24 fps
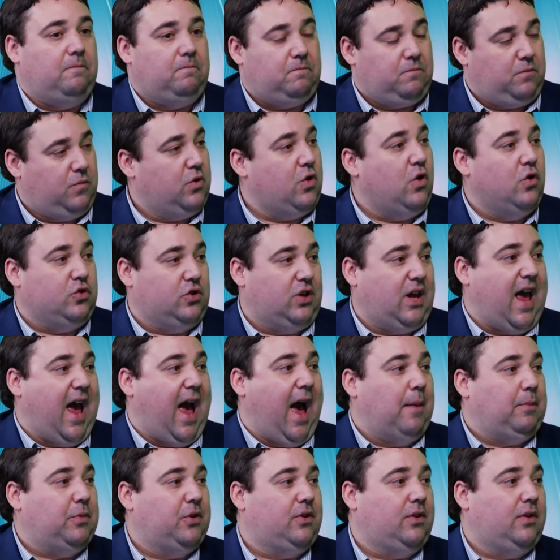those
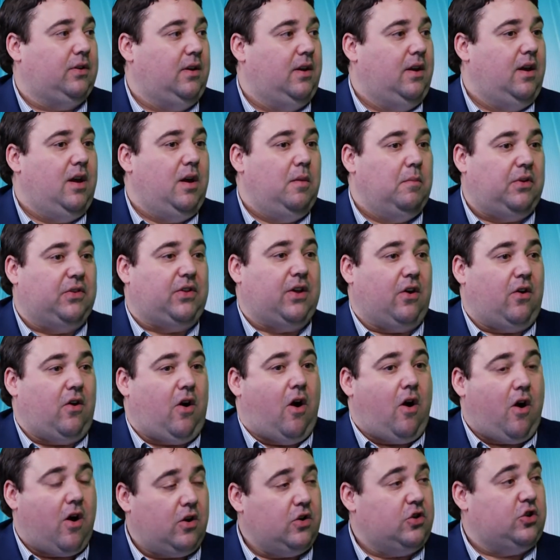gaps. But there
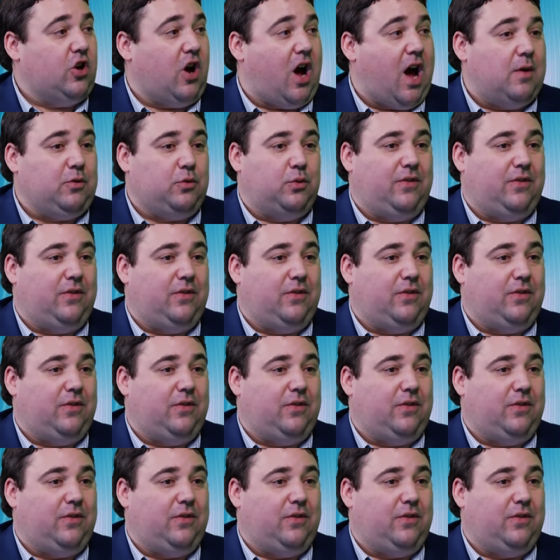are jobs.